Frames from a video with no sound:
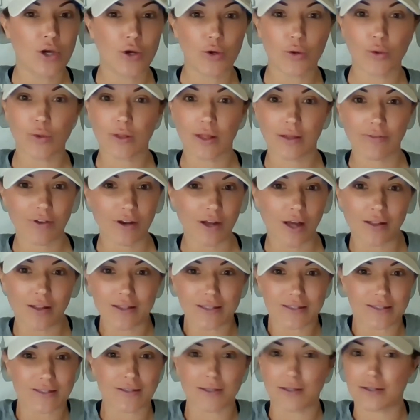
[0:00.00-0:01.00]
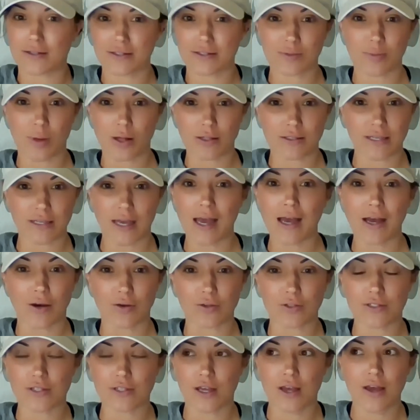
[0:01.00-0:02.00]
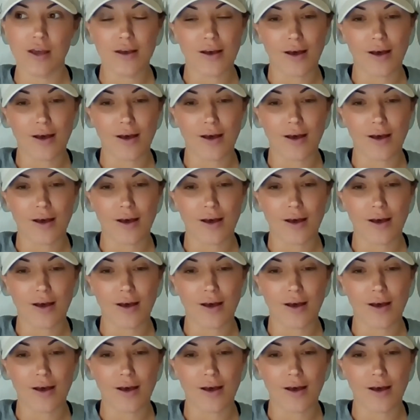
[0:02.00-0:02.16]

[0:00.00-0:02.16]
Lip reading: who live in all these little small towns